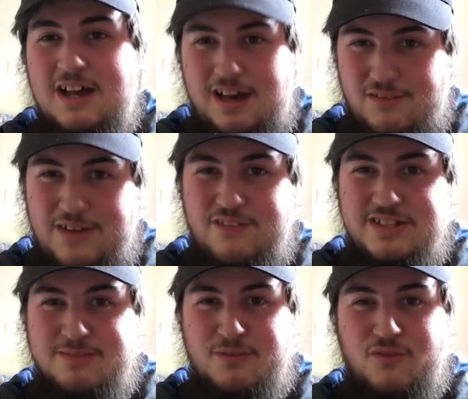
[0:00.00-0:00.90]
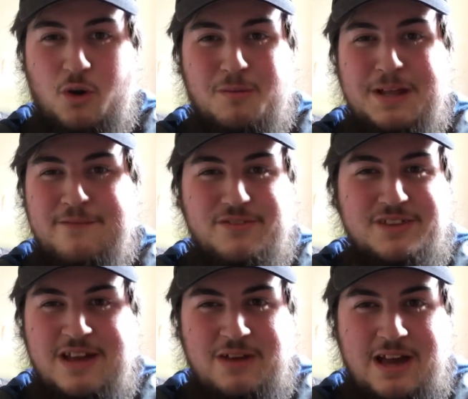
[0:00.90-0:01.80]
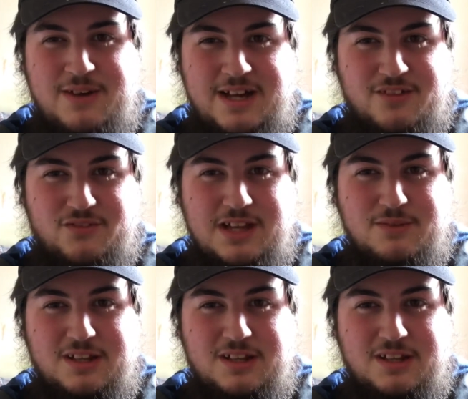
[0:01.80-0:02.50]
I've had Fanta before, but I've never ever had a flavour